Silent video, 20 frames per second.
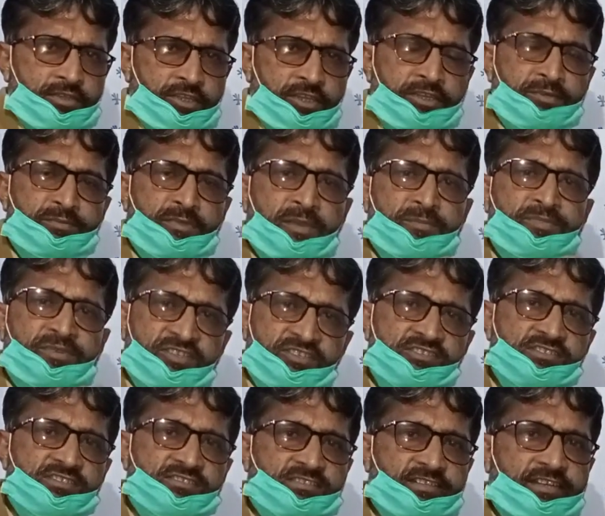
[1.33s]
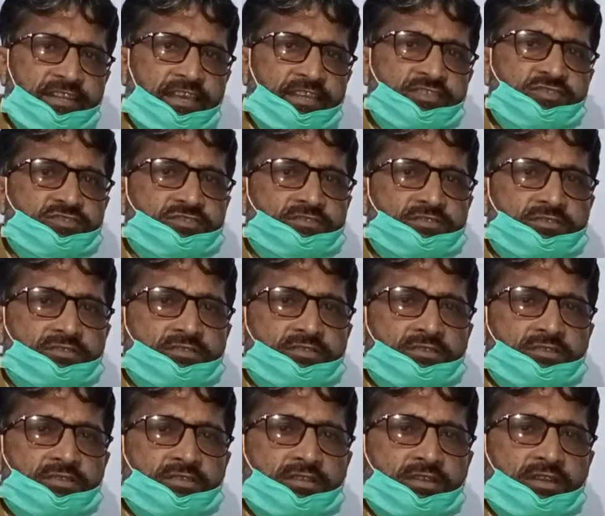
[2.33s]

In my previous lecture,